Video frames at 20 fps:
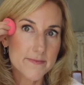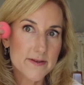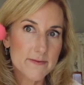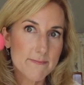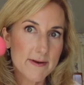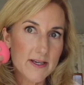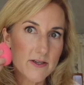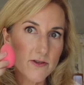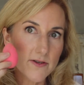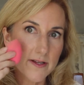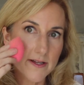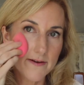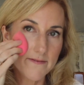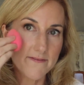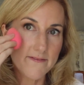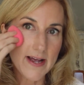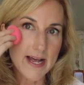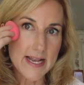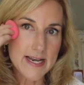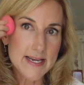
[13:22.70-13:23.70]
special
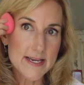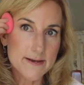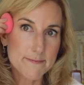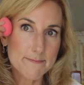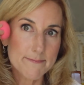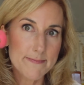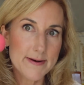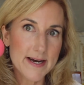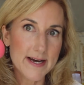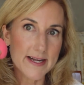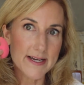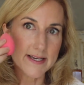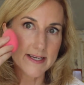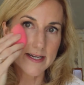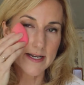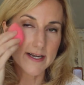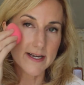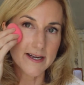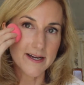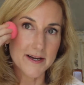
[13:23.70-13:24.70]
event, but
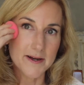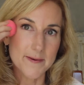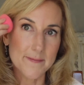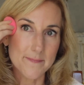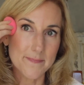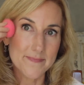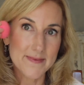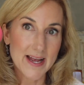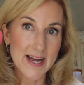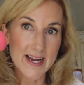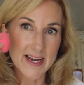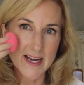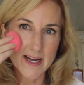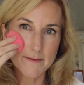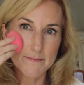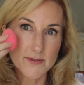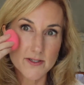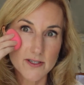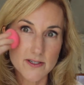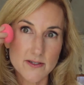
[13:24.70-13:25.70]
I
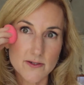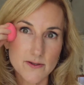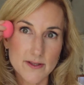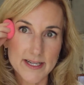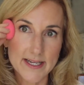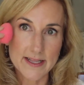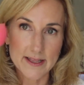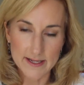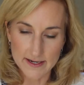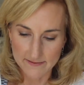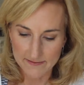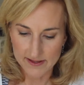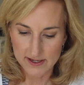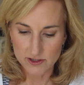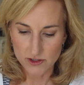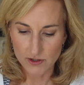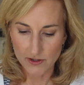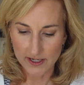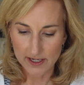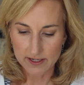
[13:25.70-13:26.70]
absolutely love
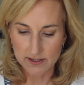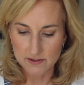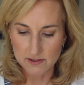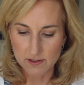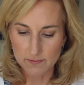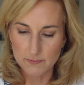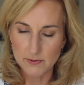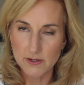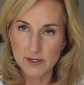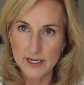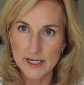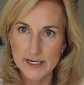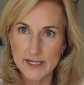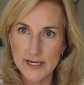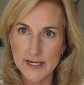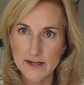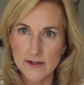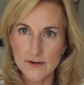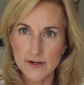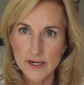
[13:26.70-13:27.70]
this. You can also put it
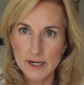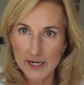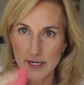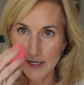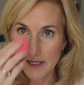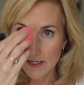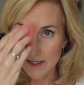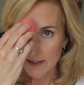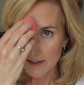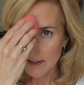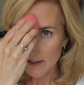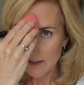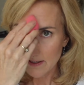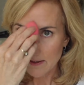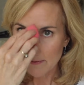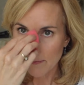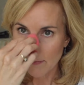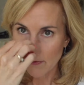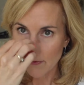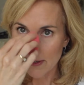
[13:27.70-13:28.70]
down
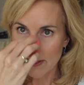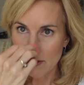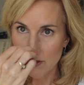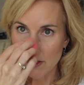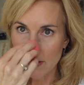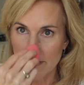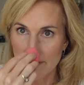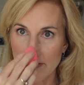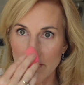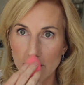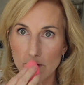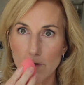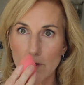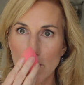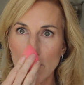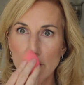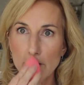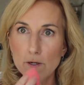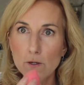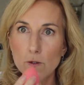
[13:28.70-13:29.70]
the bridge of your
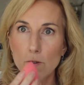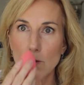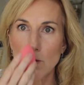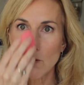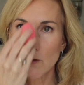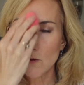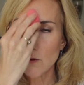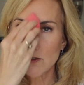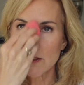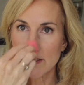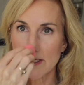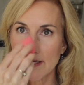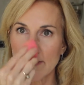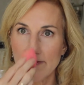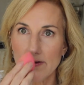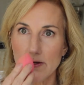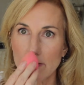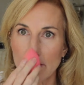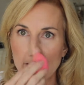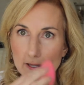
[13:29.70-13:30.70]
nose,
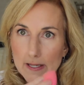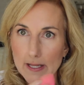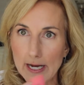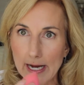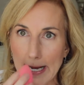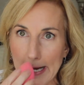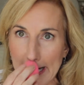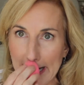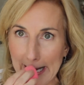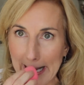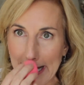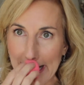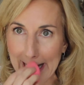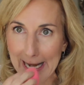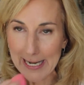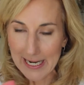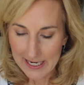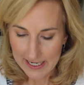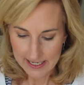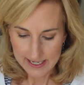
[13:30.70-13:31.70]
give you a little
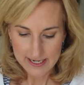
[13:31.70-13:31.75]
highlight.